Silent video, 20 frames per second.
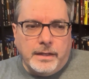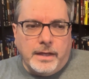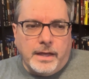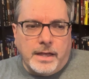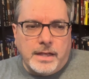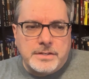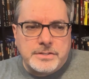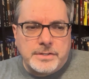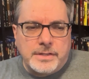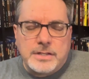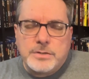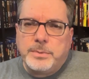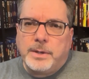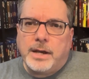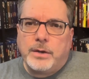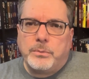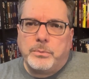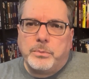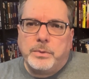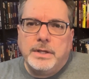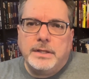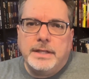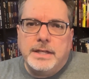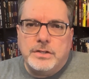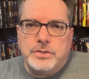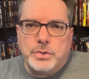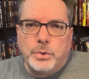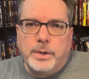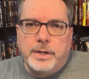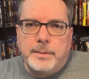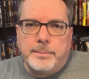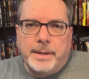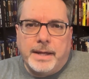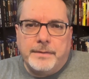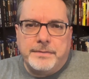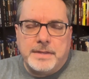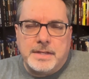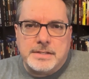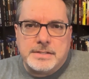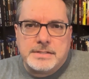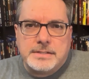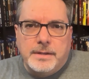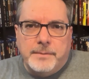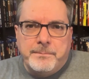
Uh, so that's what I really enjoyed about this.